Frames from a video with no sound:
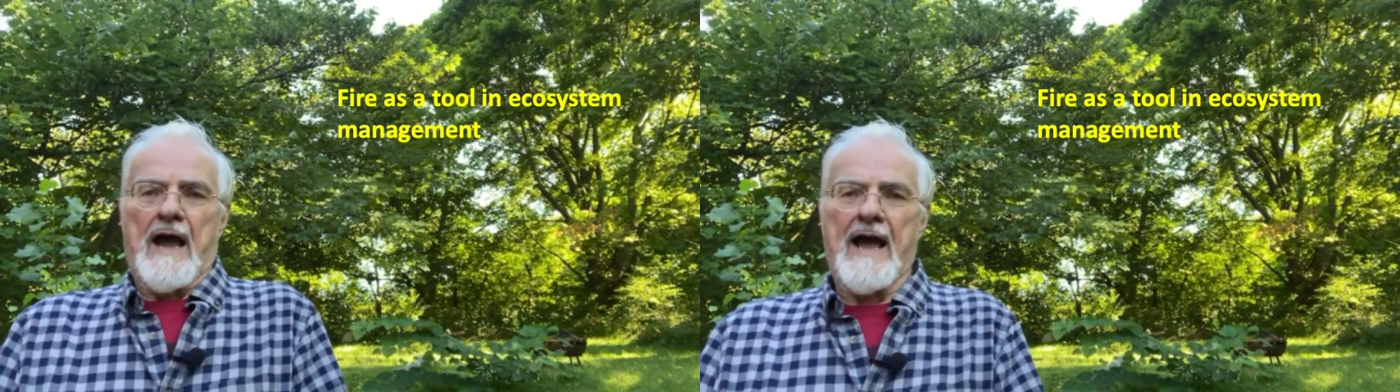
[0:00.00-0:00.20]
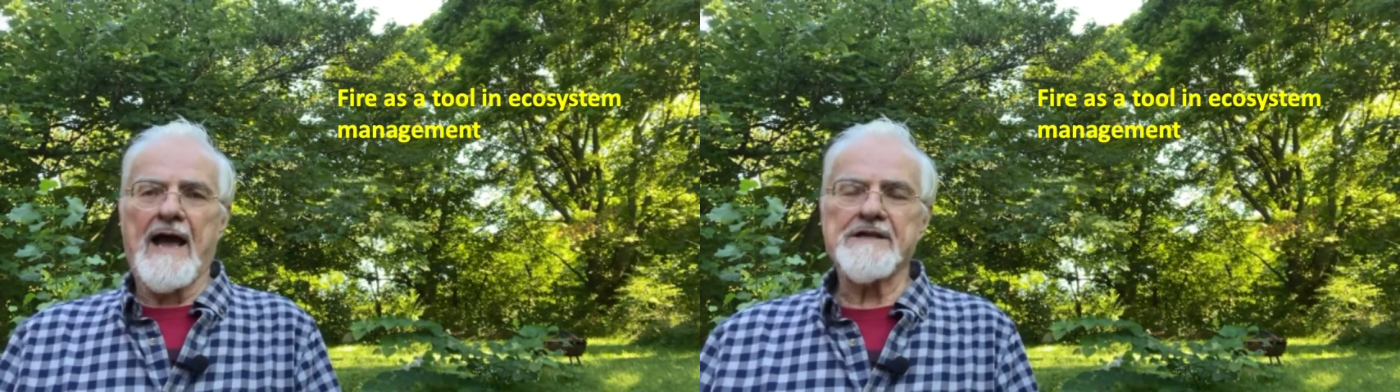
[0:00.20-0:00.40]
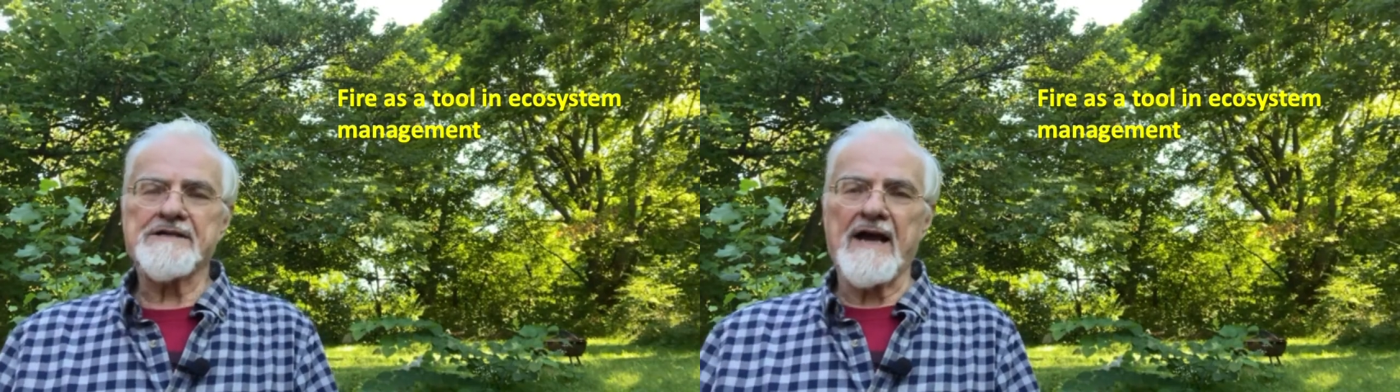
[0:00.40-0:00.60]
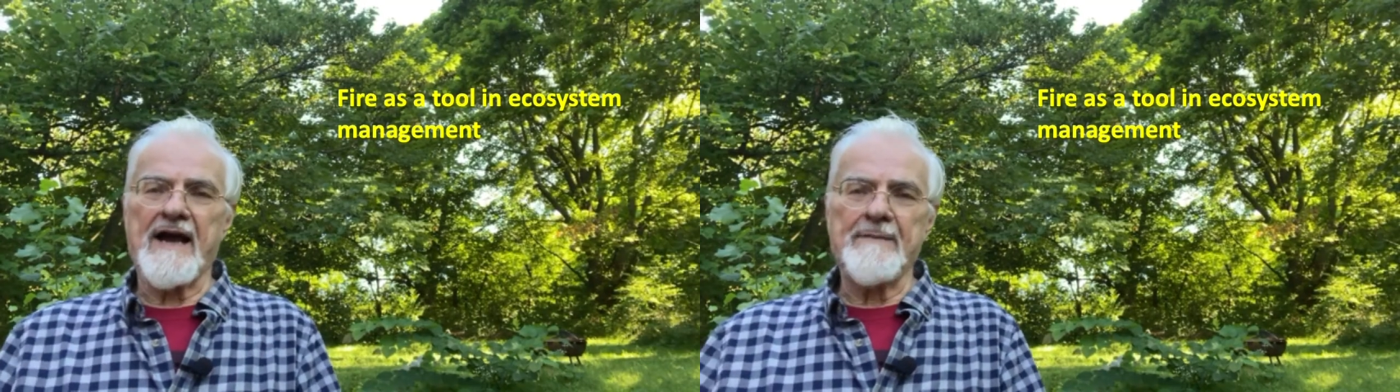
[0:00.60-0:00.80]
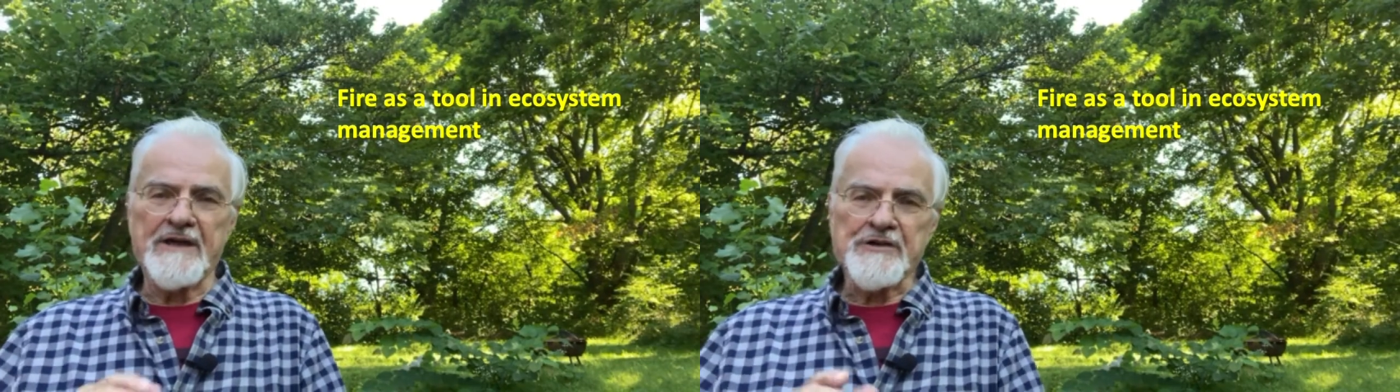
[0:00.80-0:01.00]
As
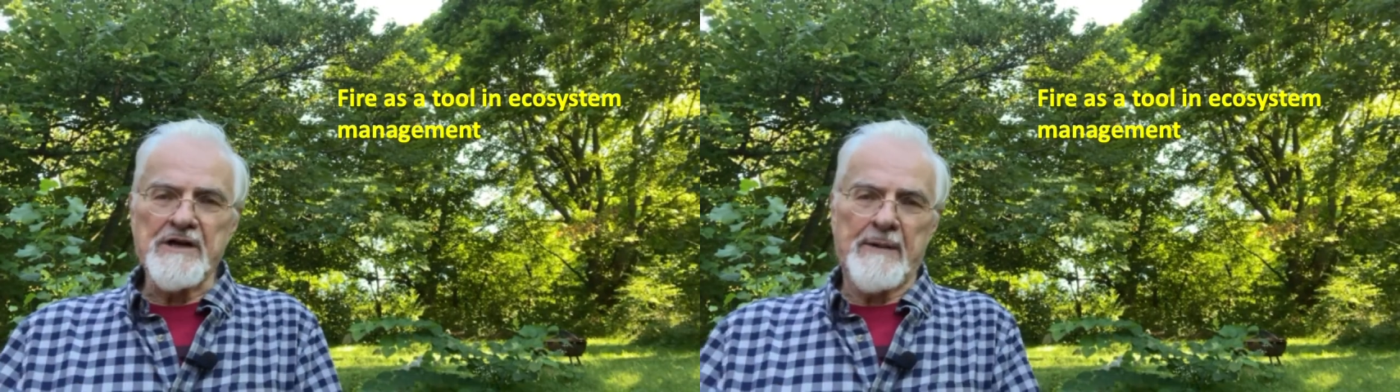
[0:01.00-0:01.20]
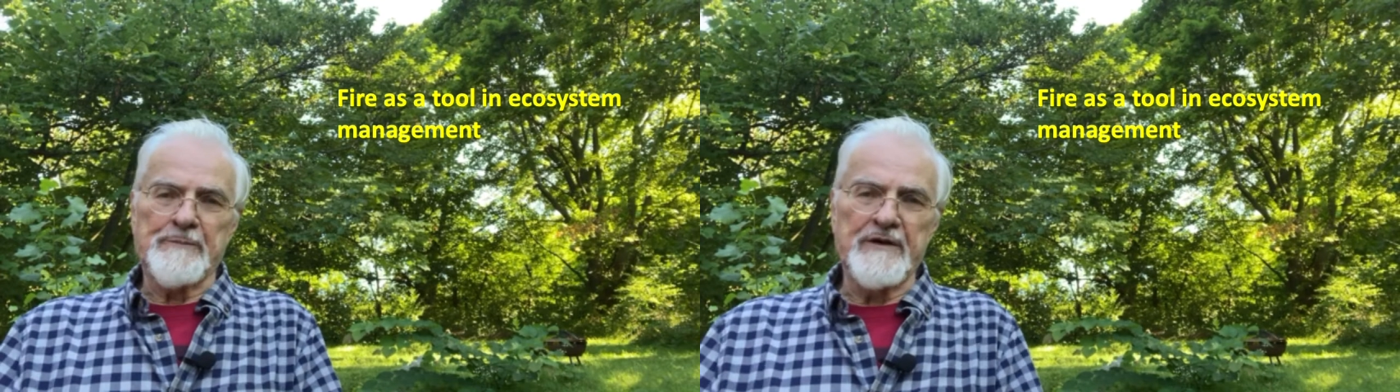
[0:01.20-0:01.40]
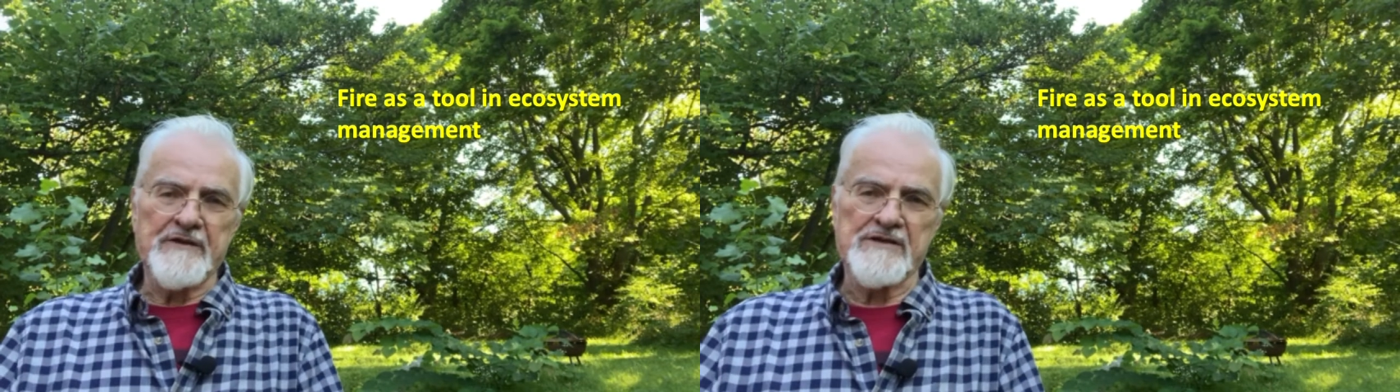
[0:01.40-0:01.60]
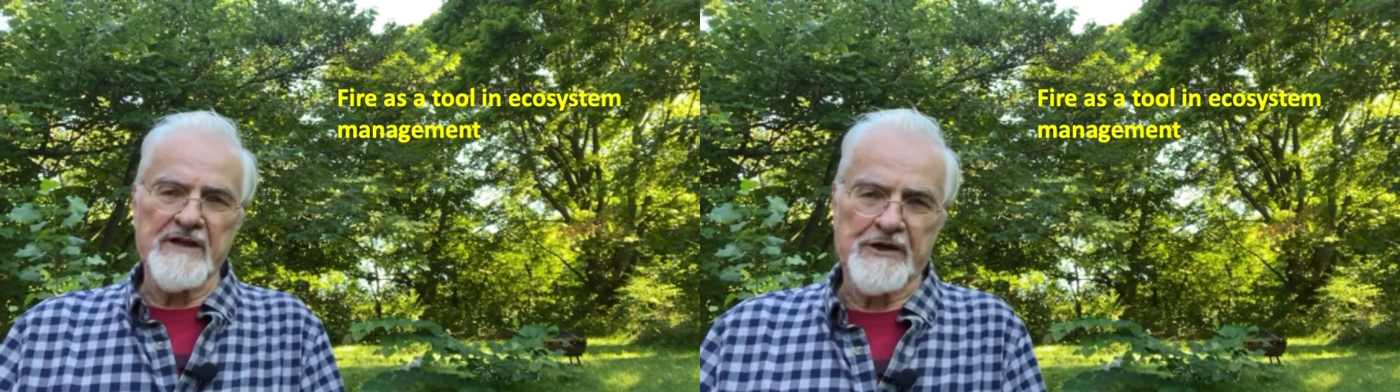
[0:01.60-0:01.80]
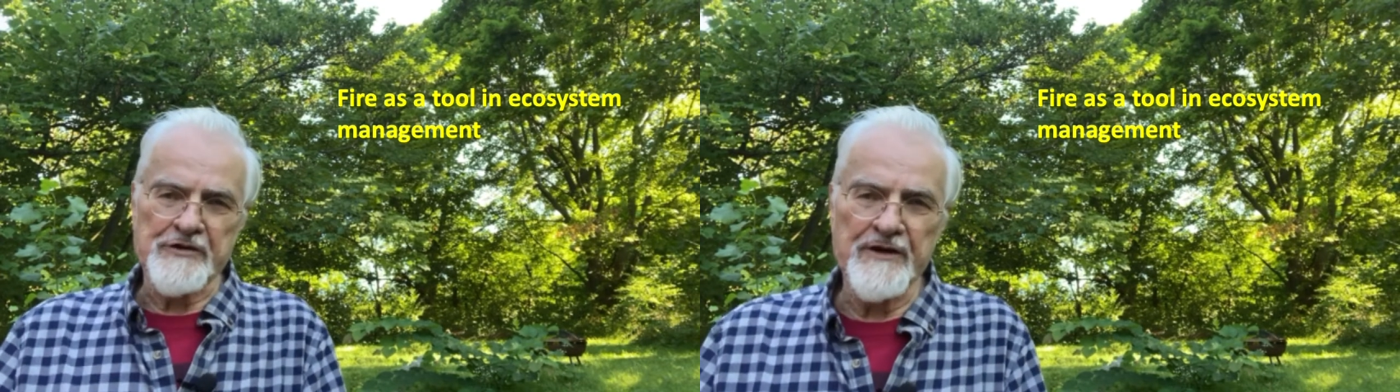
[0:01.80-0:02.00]
I mentioned in my previous
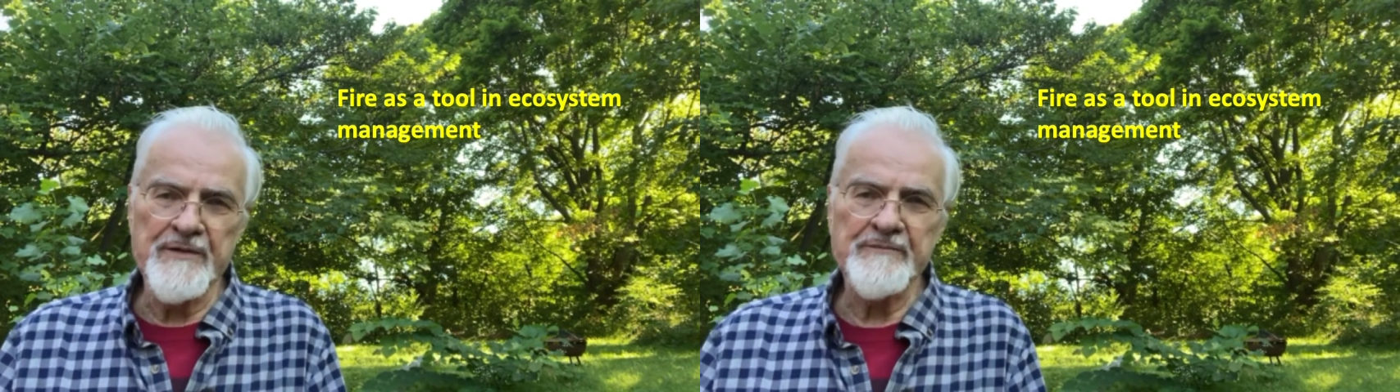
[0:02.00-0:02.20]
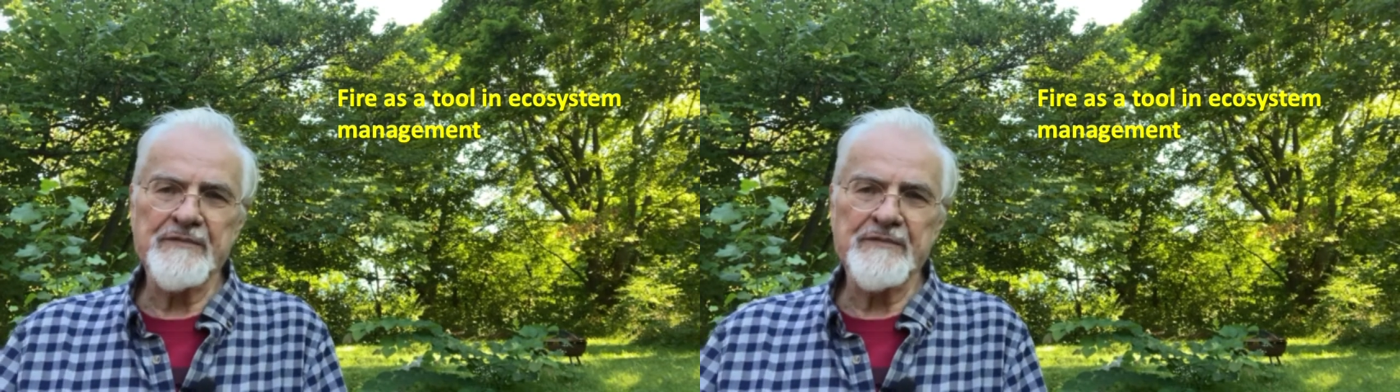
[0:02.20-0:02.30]
lecture,